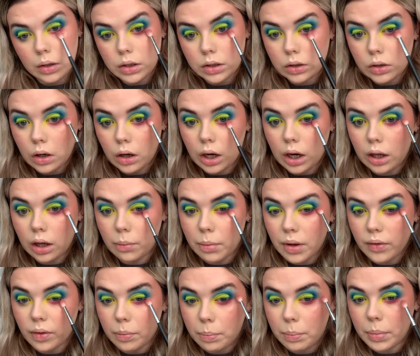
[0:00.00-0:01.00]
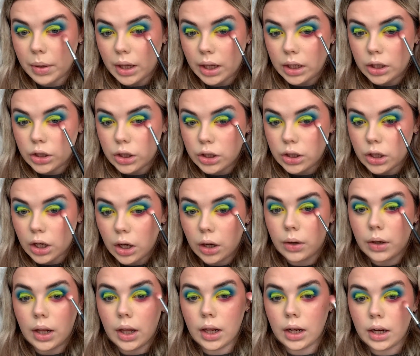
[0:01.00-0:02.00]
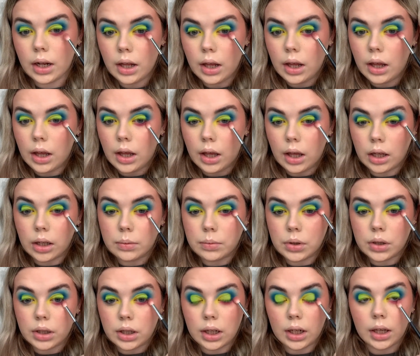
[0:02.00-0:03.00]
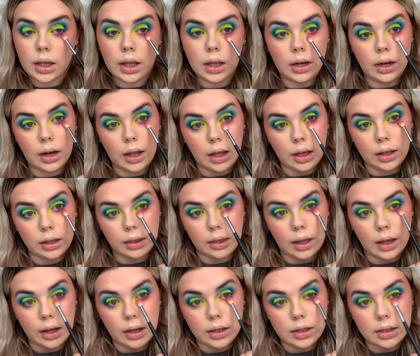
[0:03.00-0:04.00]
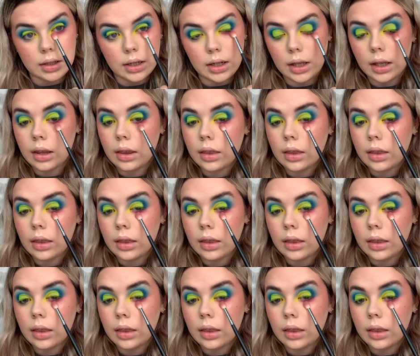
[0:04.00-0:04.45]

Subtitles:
has got a little bit of a peachy tone in. I'm just going to connect that underneath.